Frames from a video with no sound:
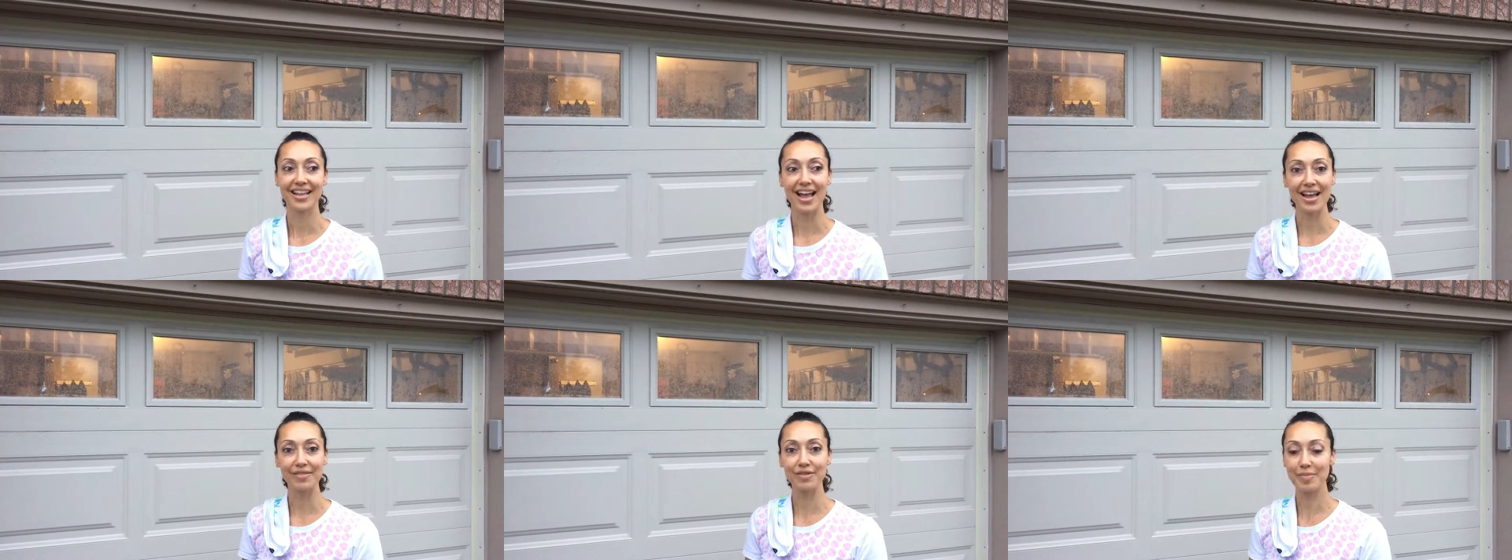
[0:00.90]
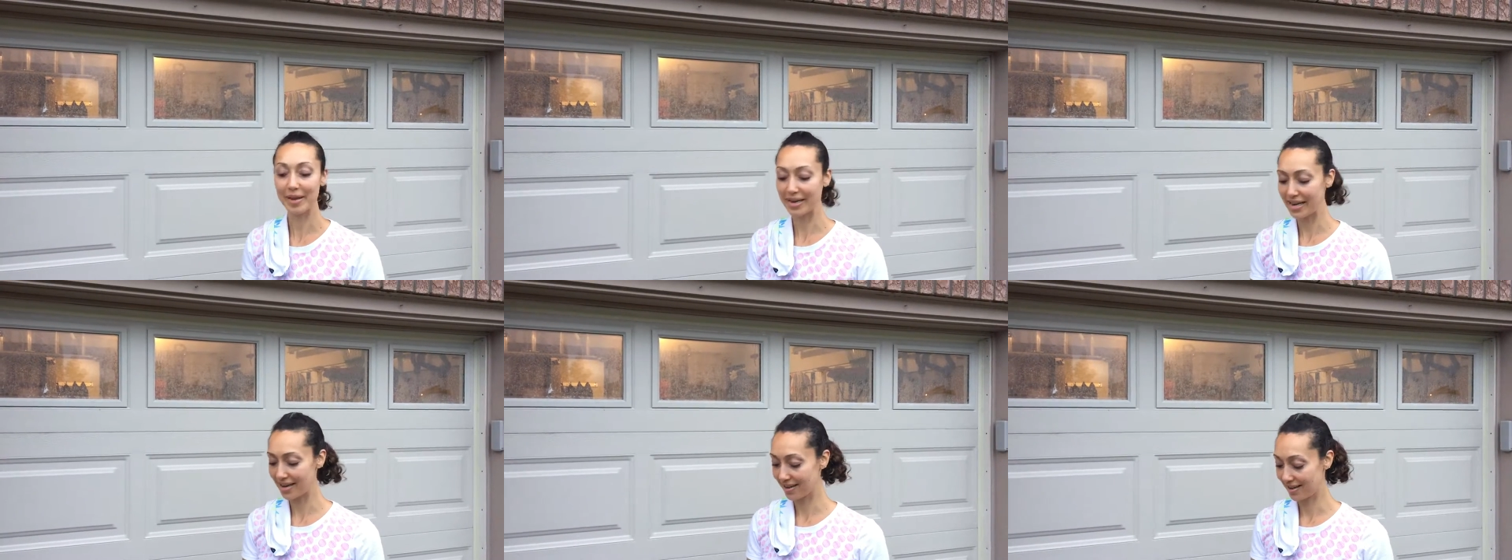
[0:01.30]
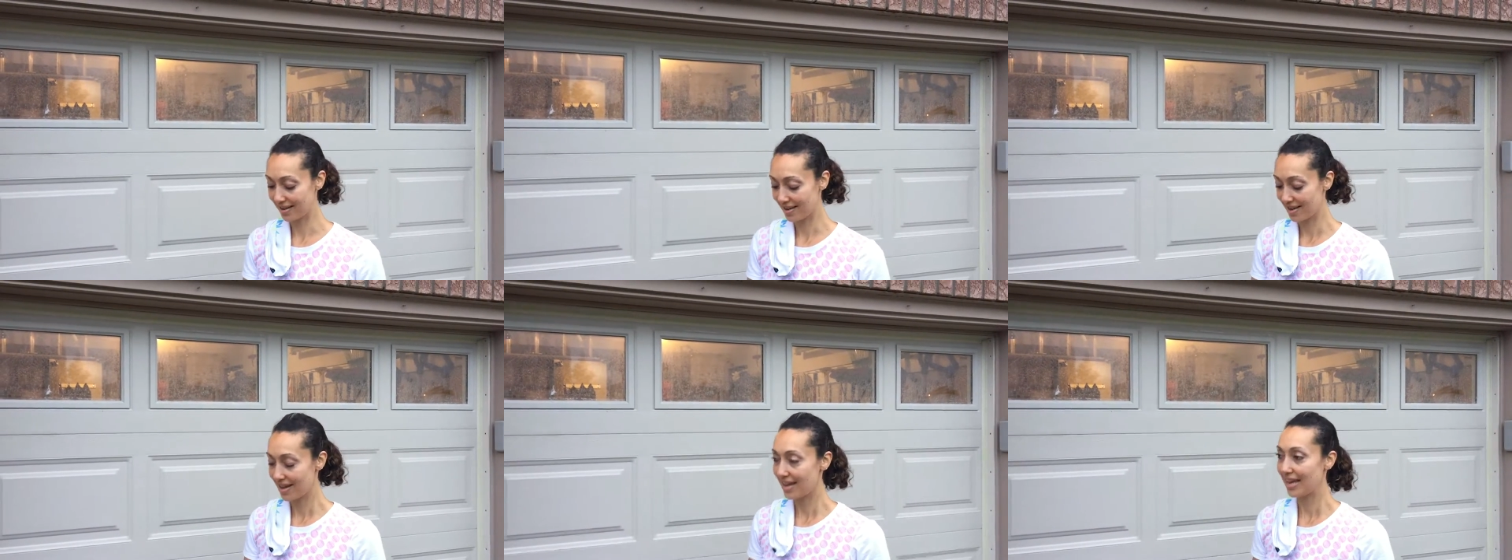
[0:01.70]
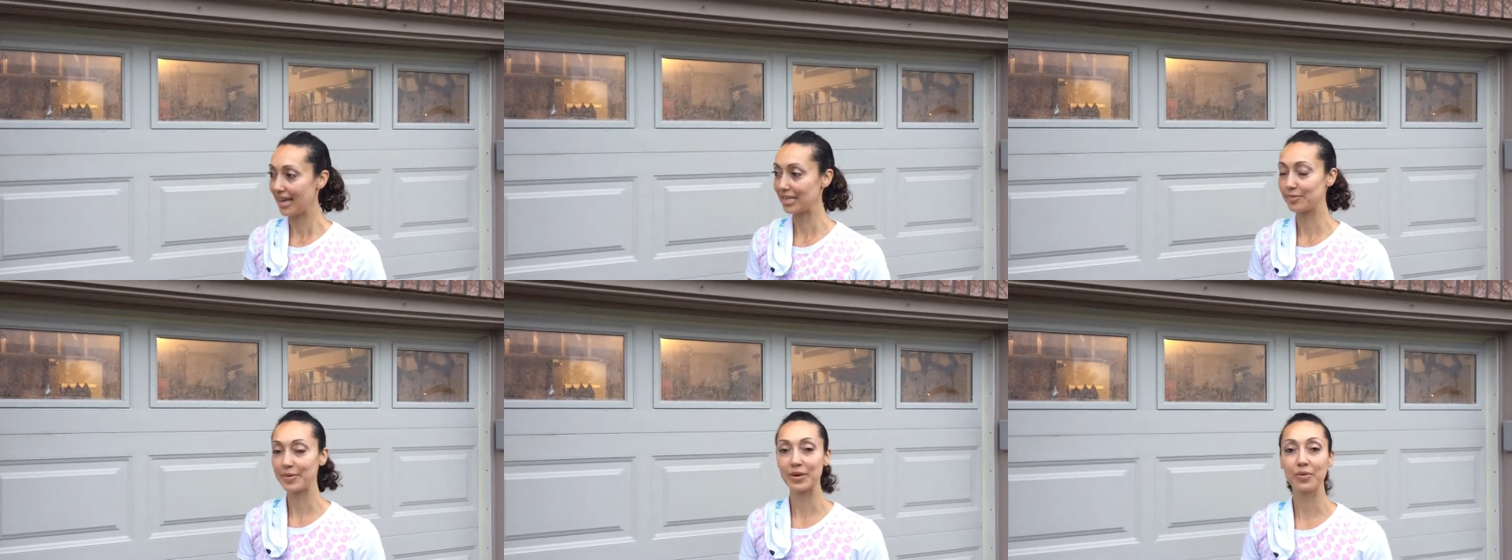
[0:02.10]
Hi everybody.
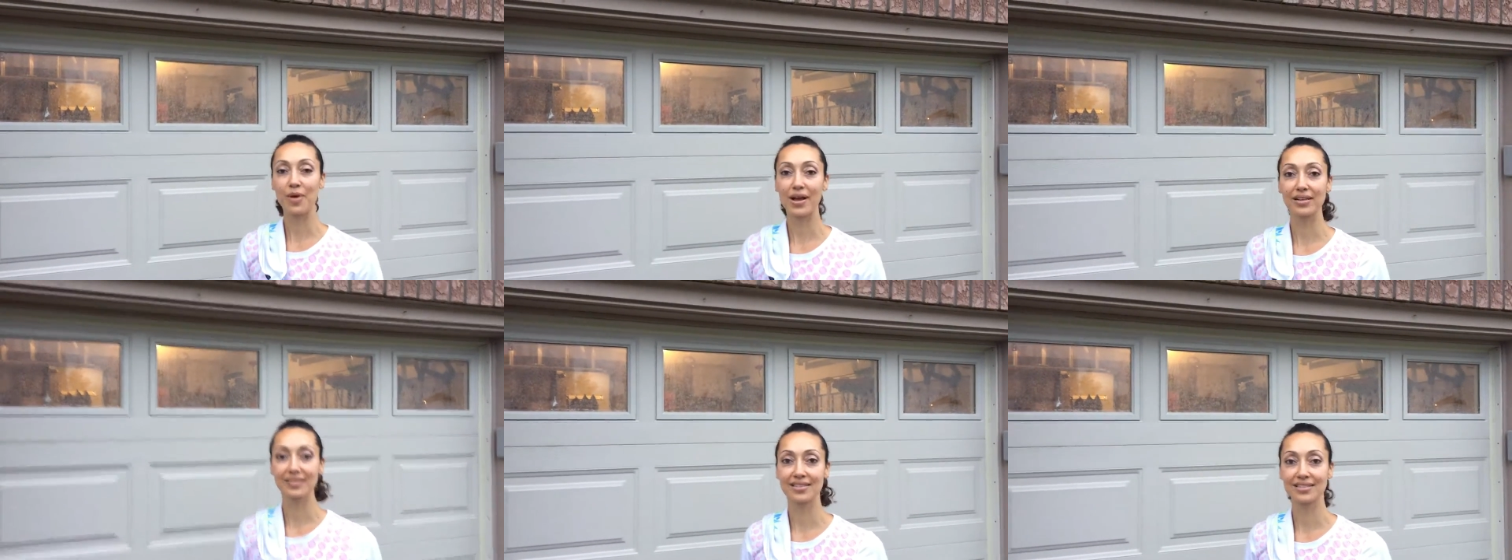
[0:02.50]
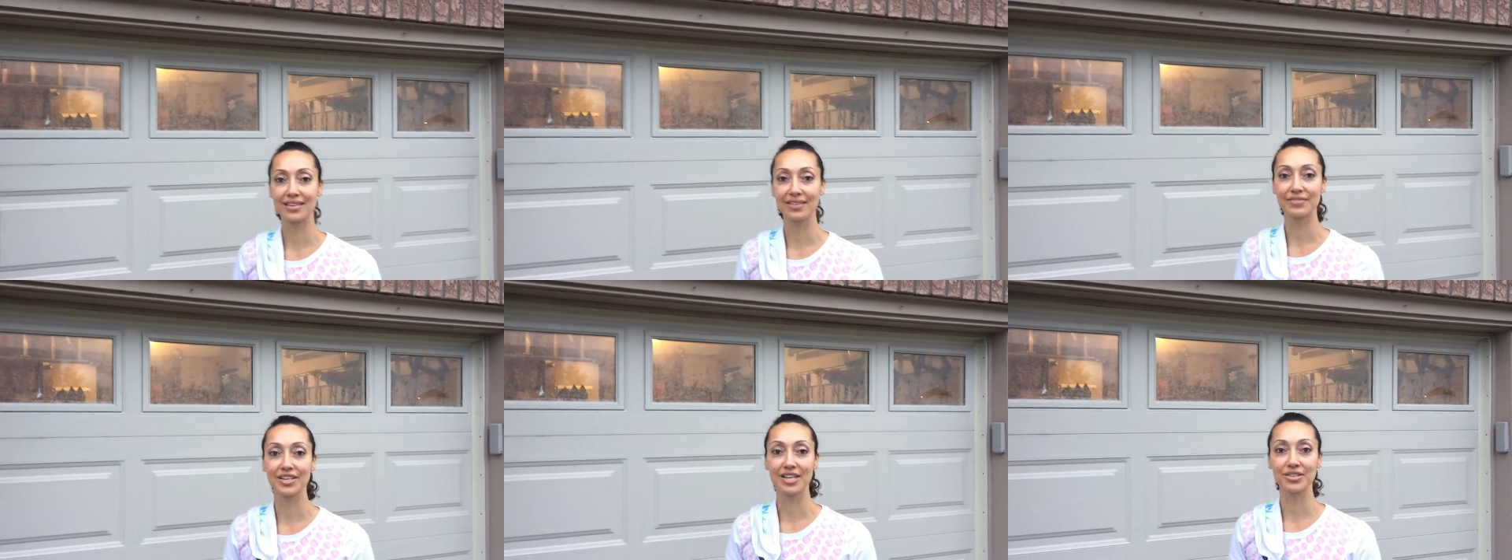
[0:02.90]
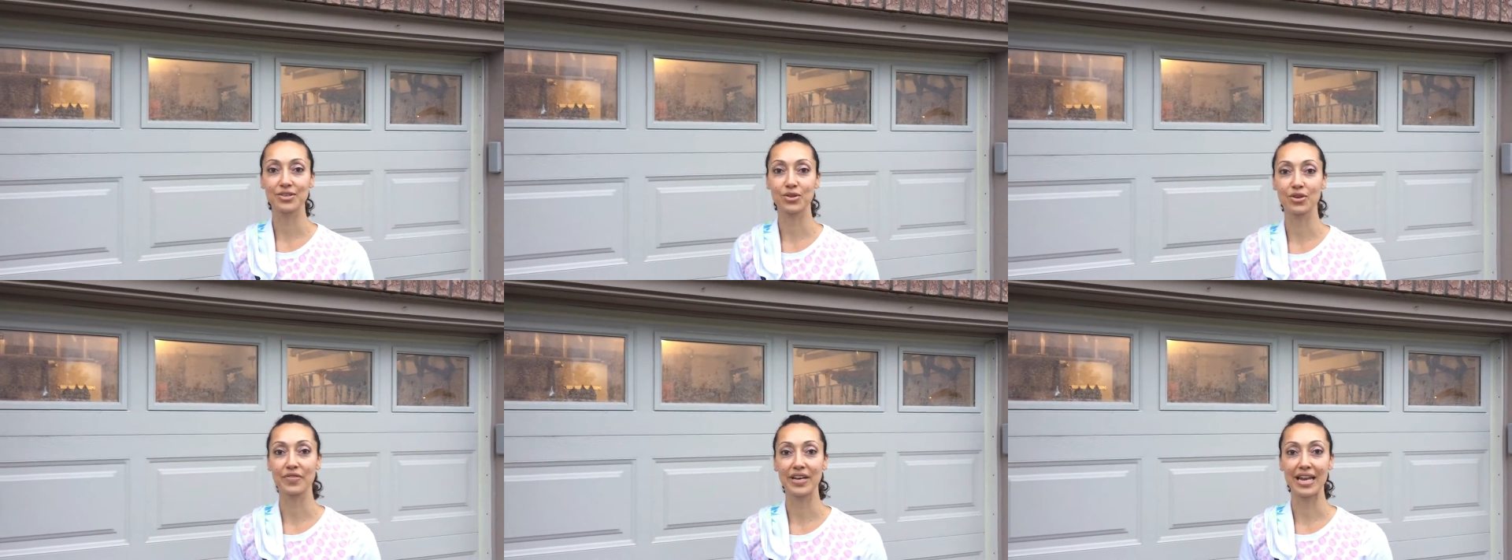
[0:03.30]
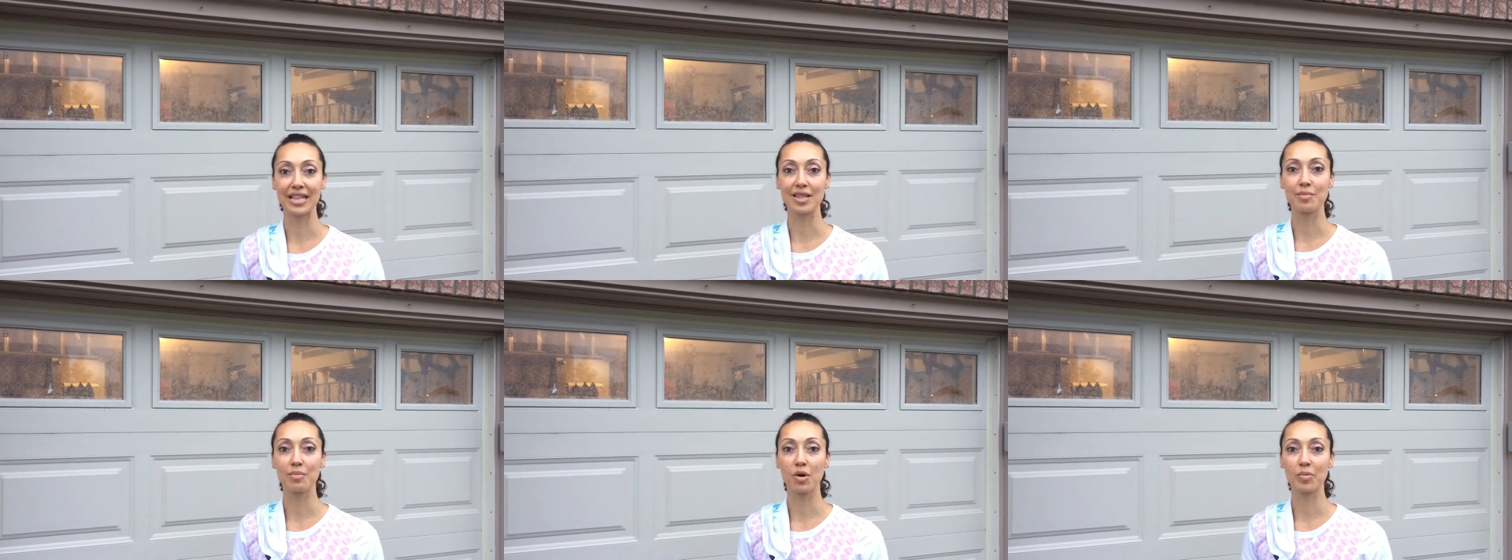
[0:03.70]
It's been a while since I've done sort of an
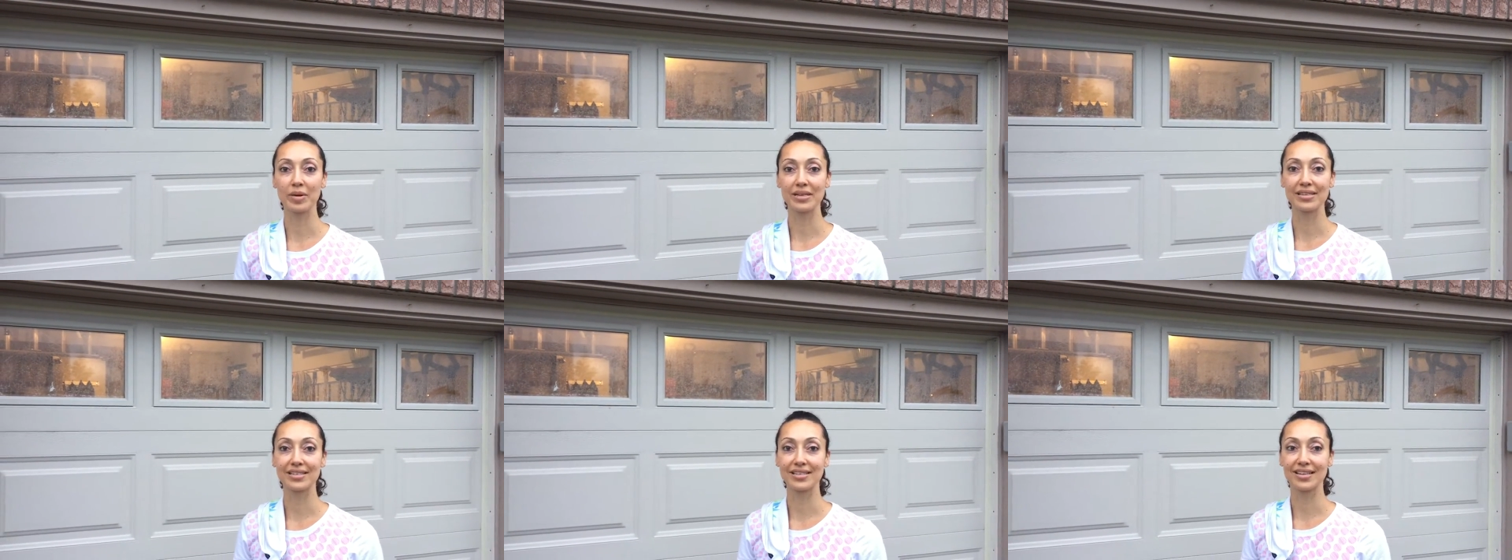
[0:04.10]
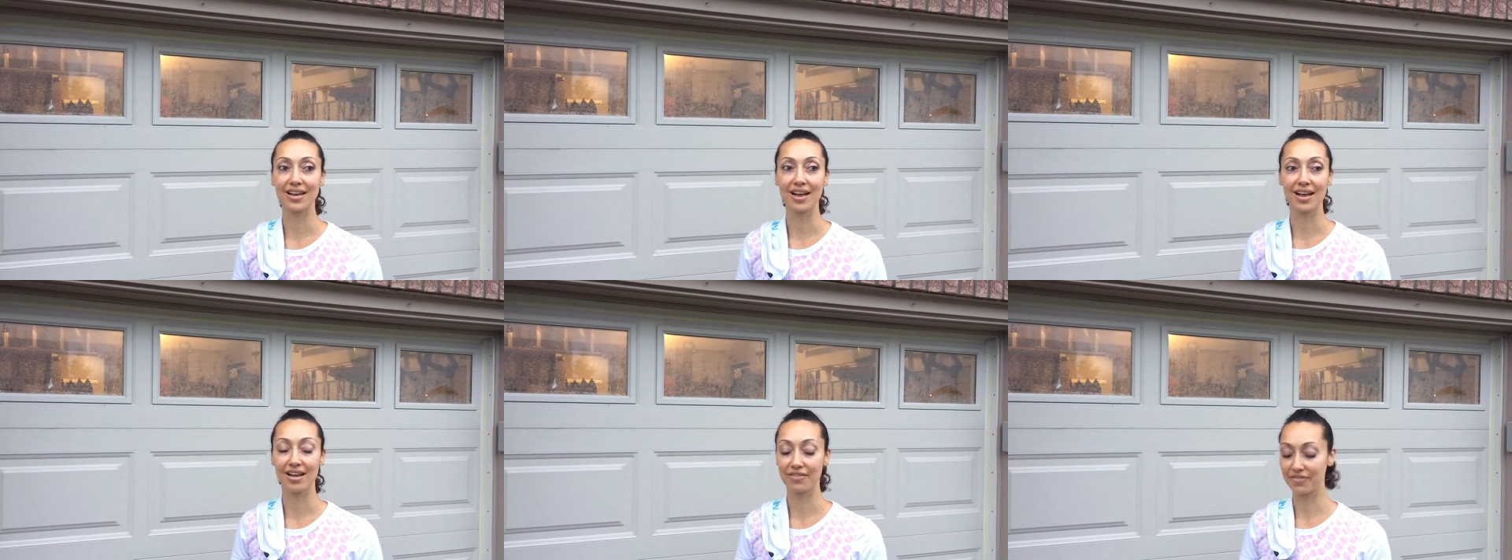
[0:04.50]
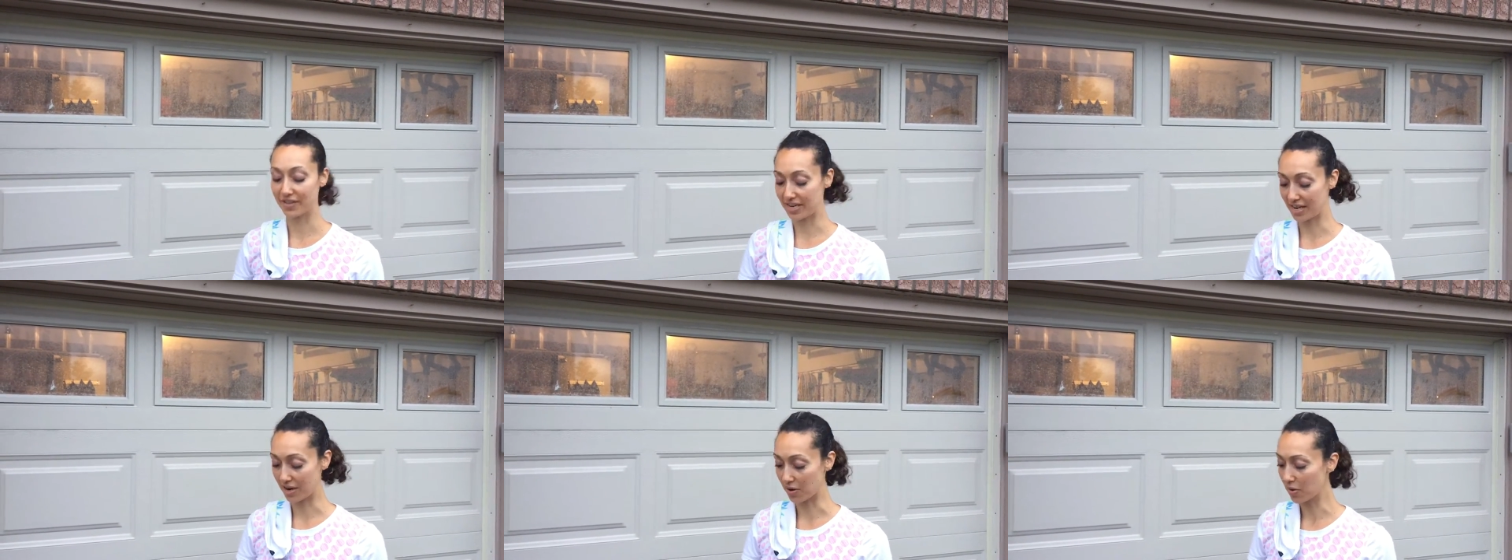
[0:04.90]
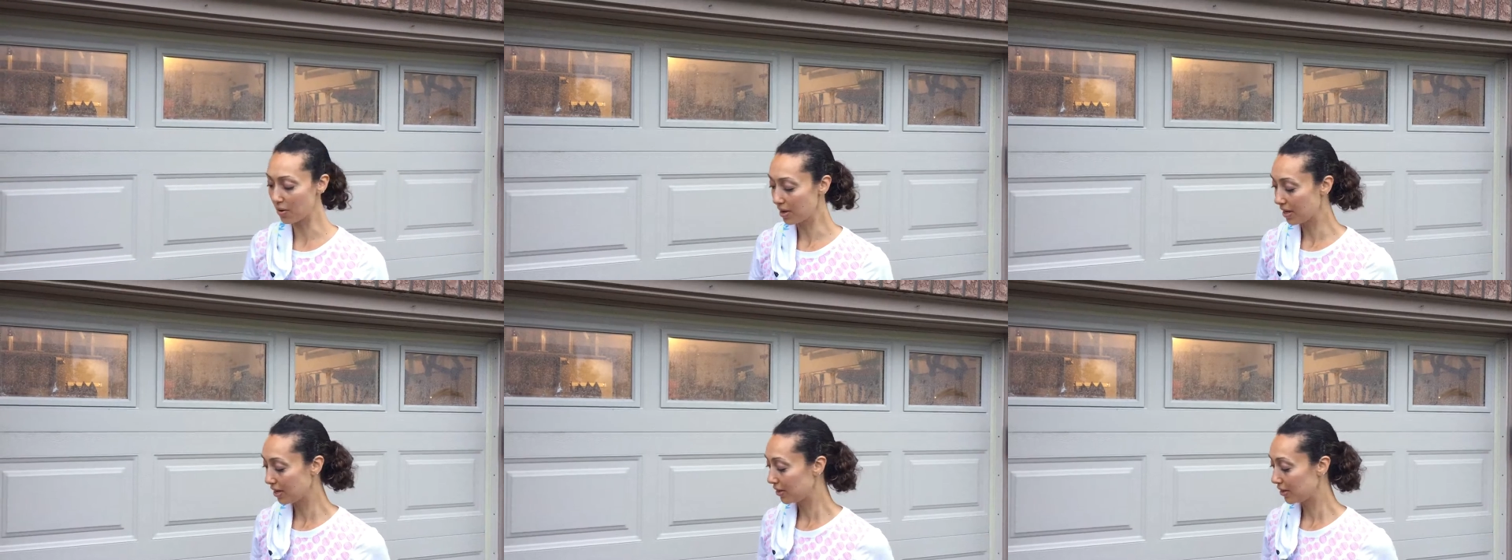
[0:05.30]
in-the-moment video.